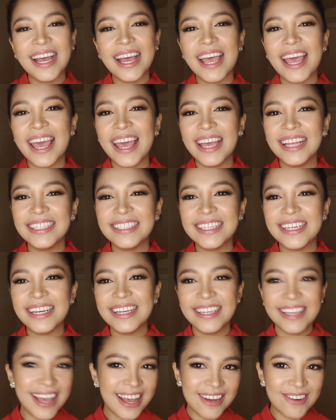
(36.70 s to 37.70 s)
And
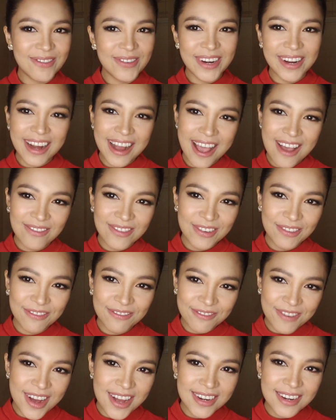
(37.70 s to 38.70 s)
yeah, we're gonna have a
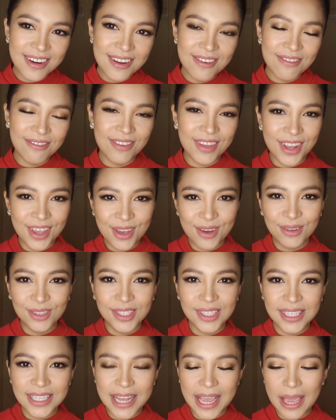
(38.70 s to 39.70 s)
fun video
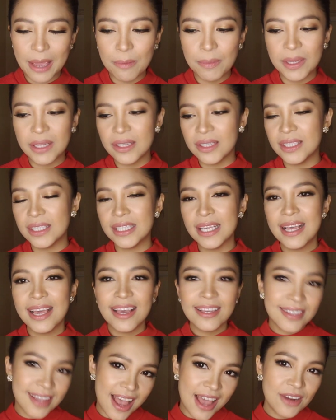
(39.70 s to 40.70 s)
today because
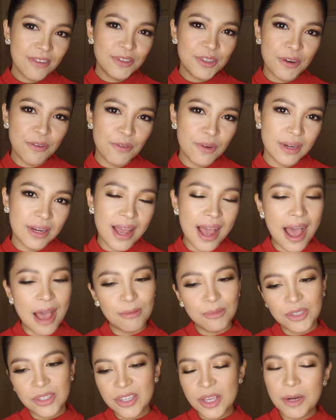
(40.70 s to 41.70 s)
it's kind of different. I'm
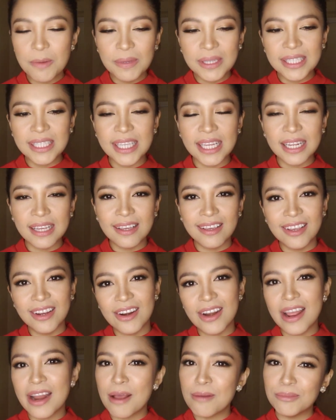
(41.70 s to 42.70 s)
just gonna be sitting here
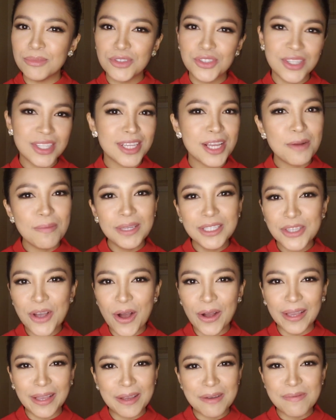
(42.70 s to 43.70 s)
and I'm just gonna be
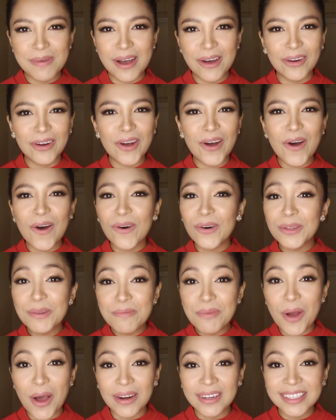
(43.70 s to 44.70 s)
talking about all the
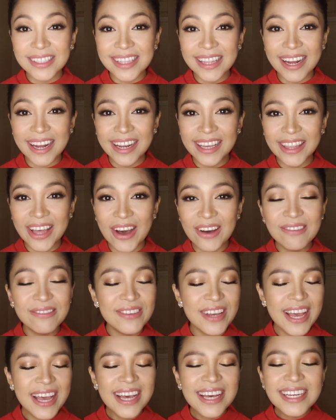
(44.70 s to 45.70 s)
products that I love.
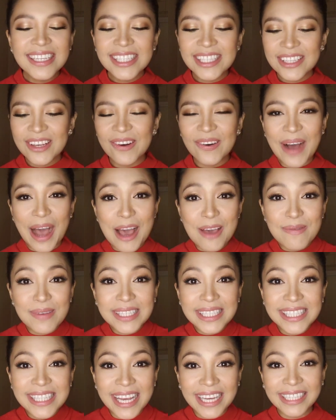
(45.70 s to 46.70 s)
So I'm
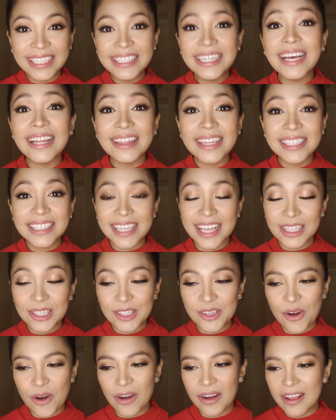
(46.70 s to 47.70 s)
excited, let's get
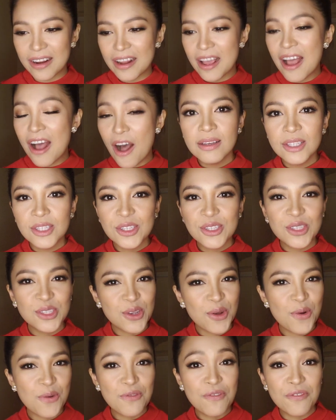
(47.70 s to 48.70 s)
started.
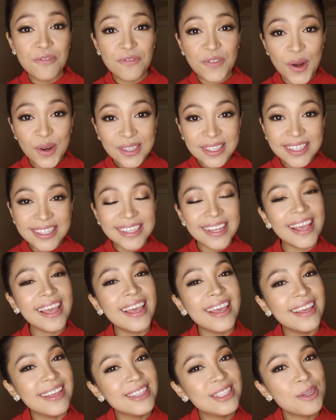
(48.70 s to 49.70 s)
So first
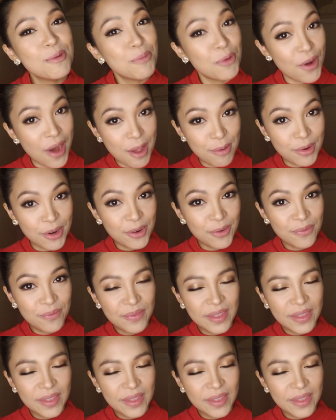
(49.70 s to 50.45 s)
is primer.